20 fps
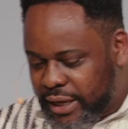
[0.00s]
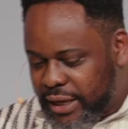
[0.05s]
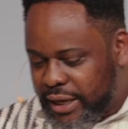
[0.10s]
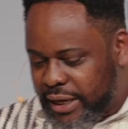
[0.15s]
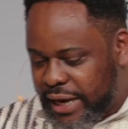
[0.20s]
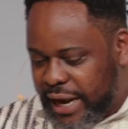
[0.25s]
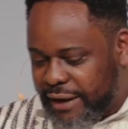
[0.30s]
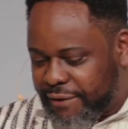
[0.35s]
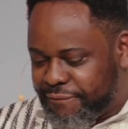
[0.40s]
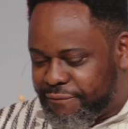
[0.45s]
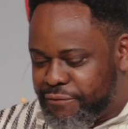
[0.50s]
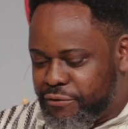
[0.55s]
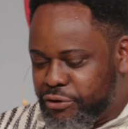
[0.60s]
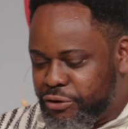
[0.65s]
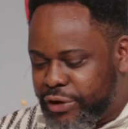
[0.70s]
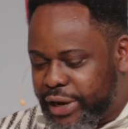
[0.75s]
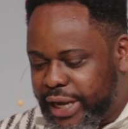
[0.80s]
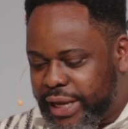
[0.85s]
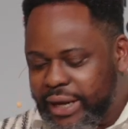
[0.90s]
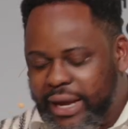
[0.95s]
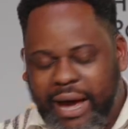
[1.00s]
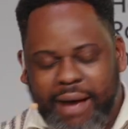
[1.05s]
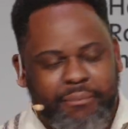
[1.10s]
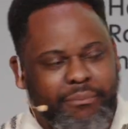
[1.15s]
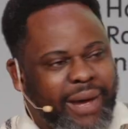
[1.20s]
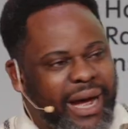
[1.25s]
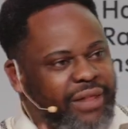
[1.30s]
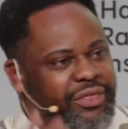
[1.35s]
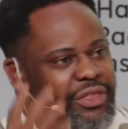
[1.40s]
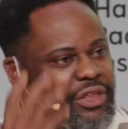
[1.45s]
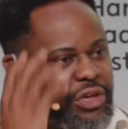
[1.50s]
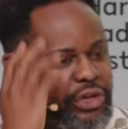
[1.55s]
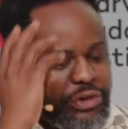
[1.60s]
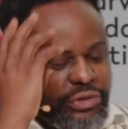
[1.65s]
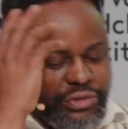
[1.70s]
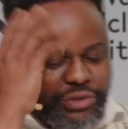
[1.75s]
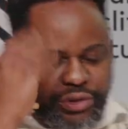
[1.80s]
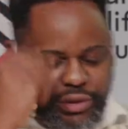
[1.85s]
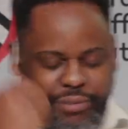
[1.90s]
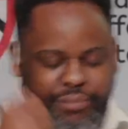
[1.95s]
like Fury and
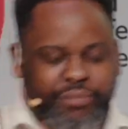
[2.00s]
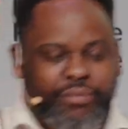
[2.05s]
Matthews